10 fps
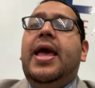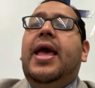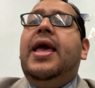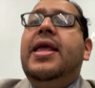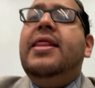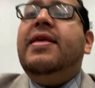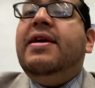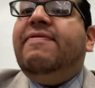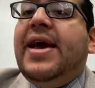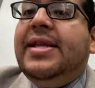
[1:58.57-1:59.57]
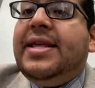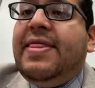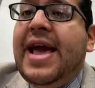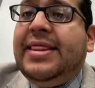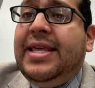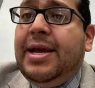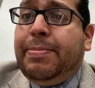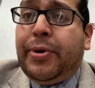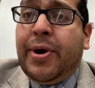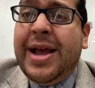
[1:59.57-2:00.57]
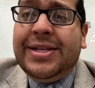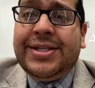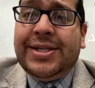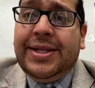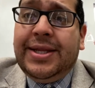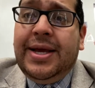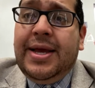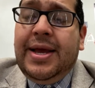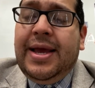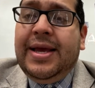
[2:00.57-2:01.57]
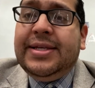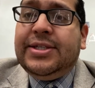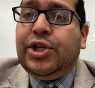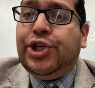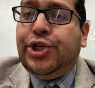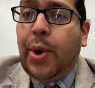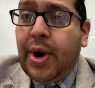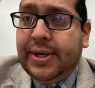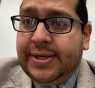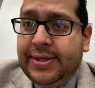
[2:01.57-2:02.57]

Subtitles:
In the event that the appraisal is short,